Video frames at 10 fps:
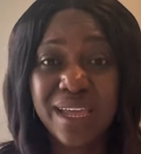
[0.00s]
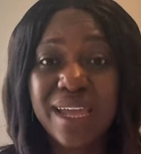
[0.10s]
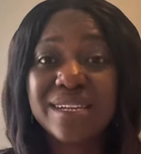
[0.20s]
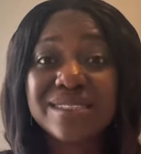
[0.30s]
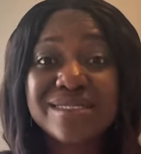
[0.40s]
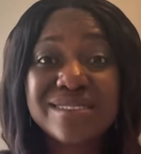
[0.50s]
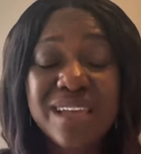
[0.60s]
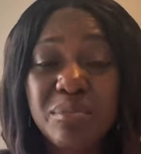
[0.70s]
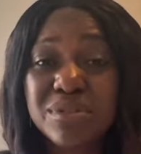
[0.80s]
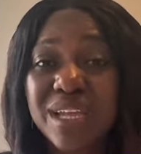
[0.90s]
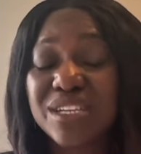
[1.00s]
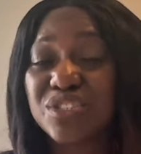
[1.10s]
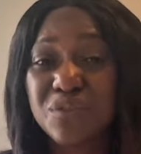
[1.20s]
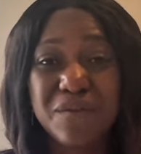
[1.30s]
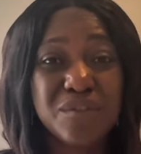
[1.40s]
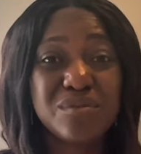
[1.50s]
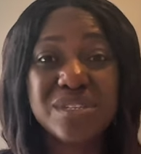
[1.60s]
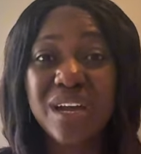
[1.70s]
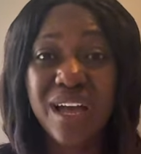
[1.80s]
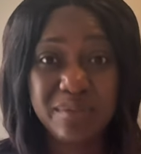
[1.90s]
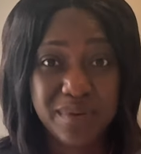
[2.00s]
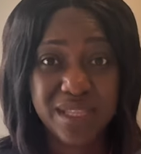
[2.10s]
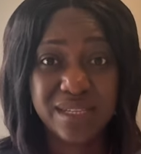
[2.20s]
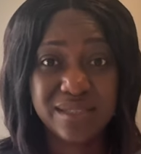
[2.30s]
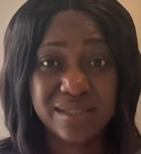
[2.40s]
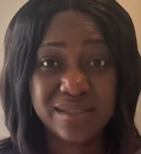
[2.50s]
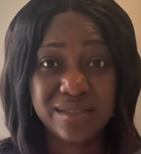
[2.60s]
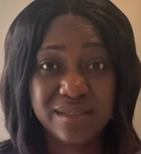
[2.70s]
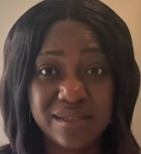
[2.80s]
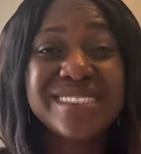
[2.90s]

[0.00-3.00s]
can sabotage your future happiness.